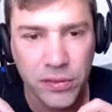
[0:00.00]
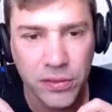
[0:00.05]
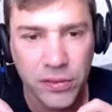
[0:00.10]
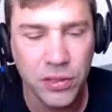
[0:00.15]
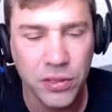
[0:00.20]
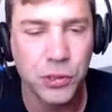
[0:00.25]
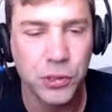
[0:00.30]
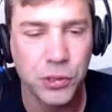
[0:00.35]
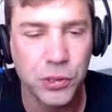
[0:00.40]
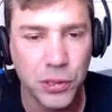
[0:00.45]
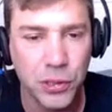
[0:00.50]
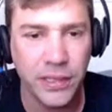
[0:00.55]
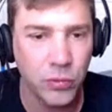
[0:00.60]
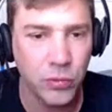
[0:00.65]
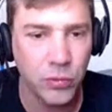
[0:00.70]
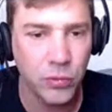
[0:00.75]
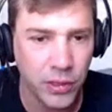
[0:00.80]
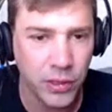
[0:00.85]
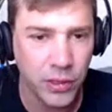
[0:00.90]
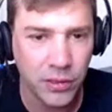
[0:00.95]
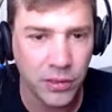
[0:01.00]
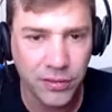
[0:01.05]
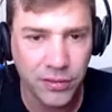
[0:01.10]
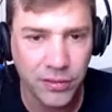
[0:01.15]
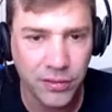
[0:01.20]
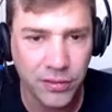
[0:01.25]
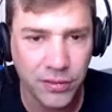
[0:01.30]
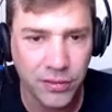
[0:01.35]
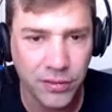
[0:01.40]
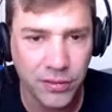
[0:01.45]
the social network
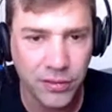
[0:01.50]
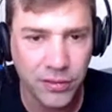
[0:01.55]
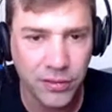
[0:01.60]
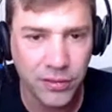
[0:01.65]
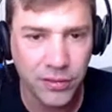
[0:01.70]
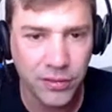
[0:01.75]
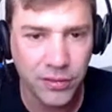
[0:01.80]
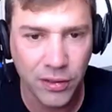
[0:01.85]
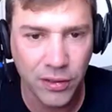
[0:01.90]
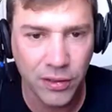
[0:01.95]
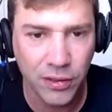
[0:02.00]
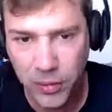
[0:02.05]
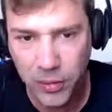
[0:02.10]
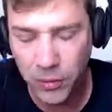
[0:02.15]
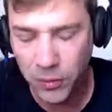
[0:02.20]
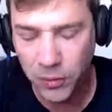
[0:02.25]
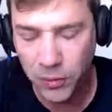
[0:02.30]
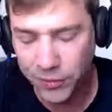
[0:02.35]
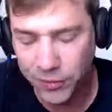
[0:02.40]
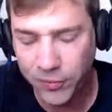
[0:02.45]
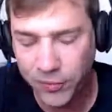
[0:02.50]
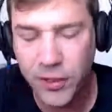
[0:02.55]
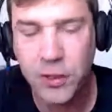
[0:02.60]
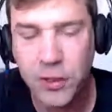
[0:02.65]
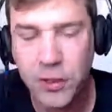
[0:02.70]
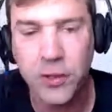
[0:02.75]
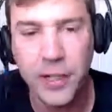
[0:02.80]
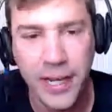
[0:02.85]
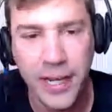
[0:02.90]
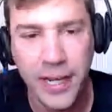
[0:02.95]
of of of
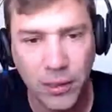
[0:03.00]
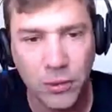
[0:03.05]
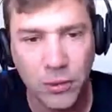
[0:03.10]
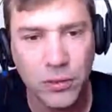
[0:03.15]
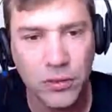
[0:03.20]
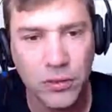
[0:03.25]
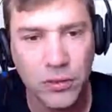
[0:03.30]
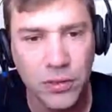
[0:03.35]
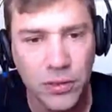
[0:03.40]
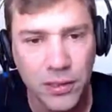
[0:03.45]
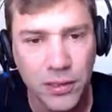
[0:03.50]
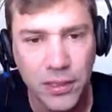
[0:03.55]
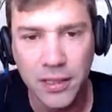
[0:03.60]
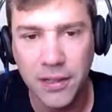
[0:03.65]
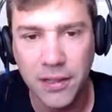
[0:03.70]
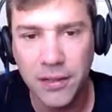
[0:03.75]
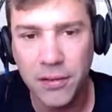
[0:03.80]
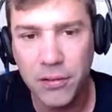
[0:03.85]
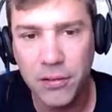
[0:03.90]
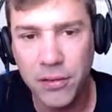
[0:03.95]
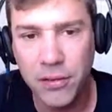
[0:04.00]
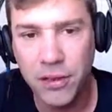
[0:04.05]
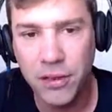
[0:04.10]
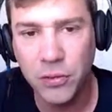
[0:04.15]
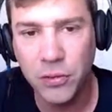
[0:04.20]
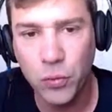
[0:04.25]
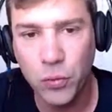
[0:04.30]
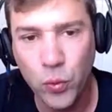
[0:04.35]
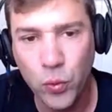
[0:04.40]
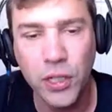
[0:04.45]
figuring out
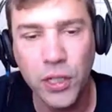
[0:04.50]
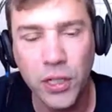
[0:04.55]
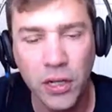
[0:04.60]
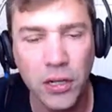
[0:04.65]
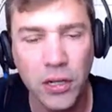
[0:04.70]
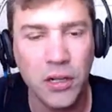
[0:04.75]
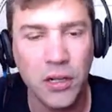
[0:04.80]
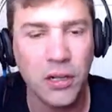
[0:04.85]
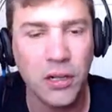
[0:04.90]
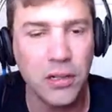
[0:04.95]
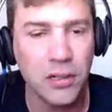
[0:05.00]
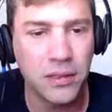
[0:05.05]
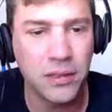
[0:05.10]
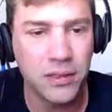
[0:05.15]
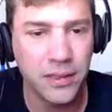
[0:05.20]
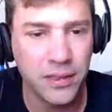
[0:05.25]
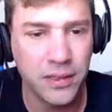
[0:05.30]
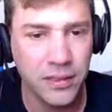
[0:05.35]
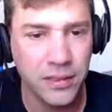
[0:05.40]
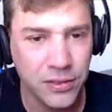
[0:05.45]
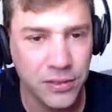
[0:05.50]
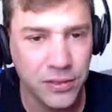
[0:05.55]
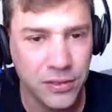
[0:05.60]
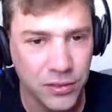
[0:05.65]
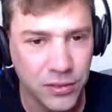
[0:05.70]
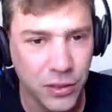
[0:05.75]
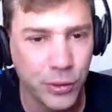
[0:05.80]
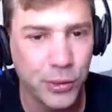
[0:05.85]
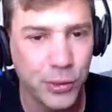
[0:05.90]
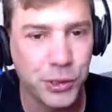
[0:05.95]
that we are a
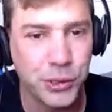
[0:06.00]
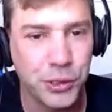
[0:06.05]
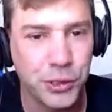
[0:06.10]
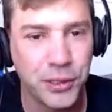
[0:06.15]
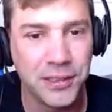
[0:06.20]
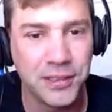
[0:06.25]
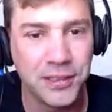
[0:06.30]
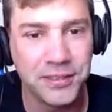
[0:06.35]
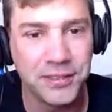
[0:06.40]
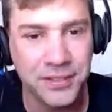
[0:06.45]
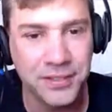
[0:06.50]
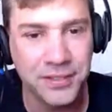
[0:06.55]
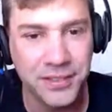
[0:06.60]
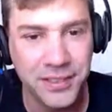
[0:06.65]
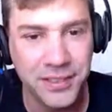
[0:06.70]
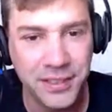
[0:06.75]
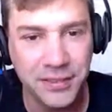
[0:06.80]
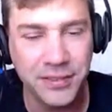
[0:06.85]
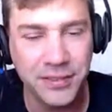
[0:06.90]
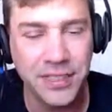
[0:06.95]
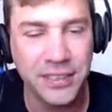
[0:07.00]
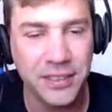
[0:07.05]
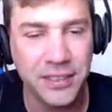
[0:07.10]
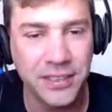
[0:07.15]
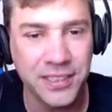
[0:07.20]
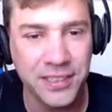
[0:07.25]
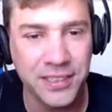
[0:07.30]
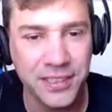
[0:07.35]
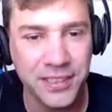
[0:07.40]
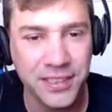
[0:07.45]
social
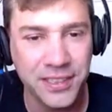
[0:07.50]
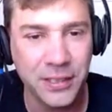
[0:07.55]
investing